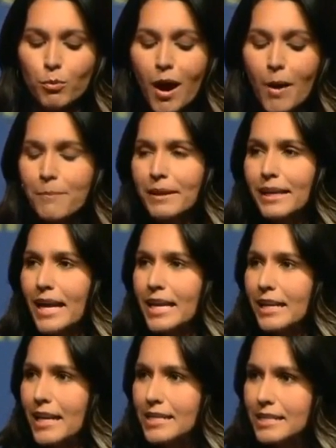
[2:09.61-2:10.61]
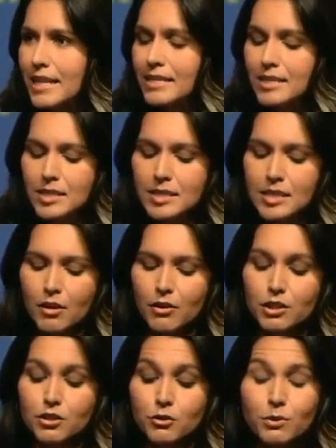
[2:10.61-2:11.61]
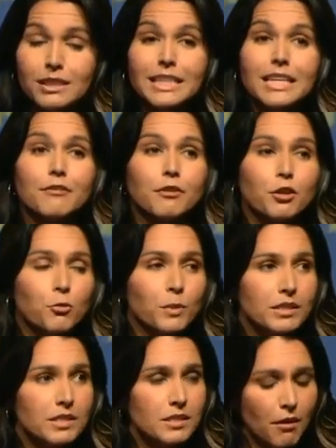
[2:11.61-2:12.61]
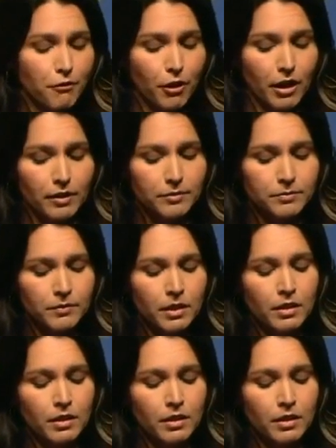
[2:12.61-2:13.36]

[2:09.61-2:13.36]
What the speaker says: propagated as necessary to relieve human suffering